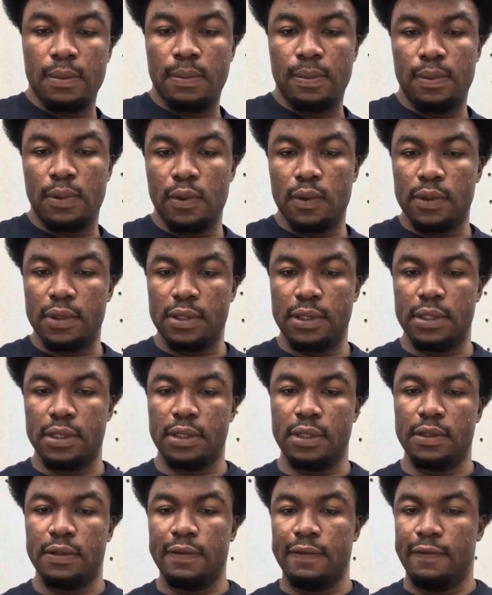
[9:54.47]

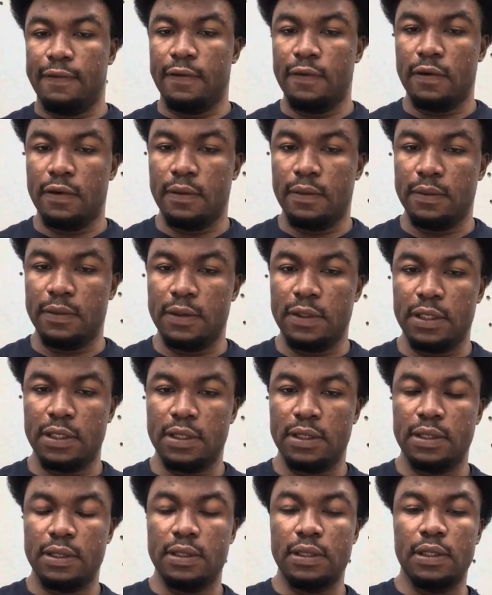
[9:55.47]
posts from
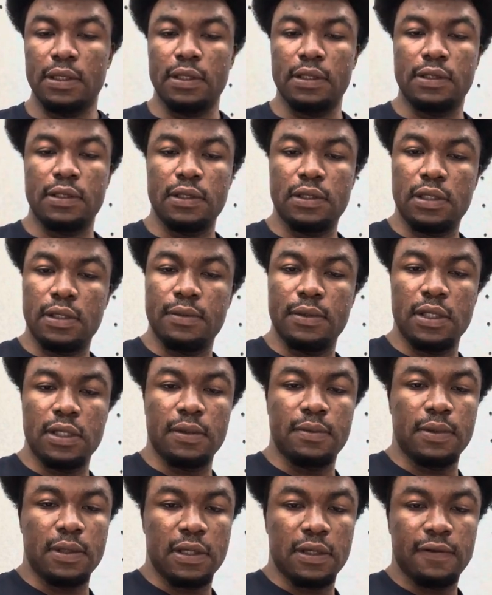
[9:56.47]
these social media
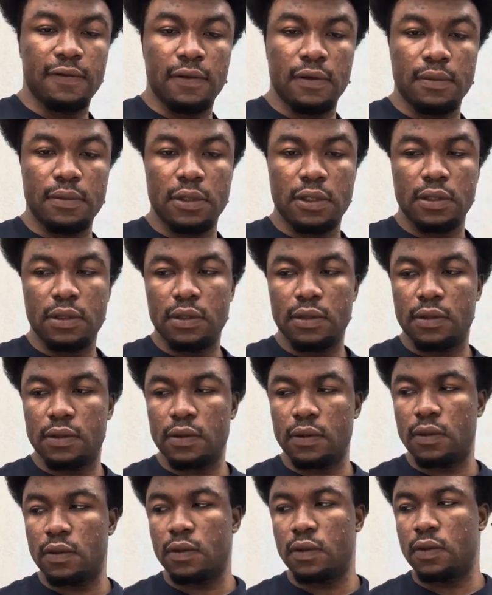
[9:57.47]
platforms.
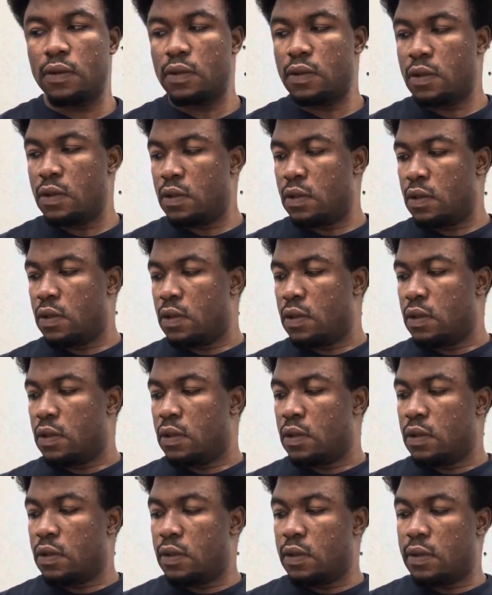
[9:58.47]
So
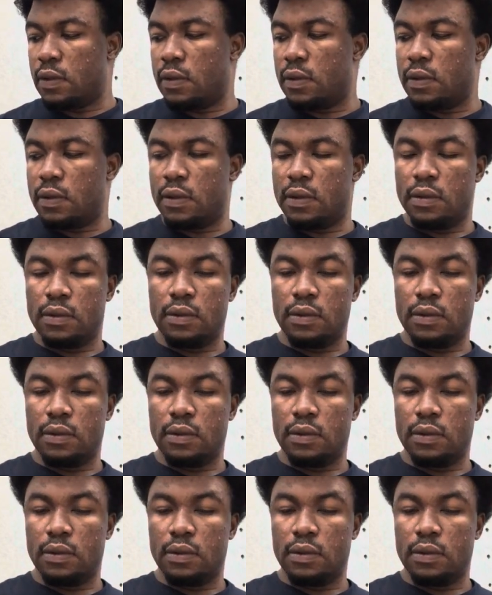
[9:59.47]
or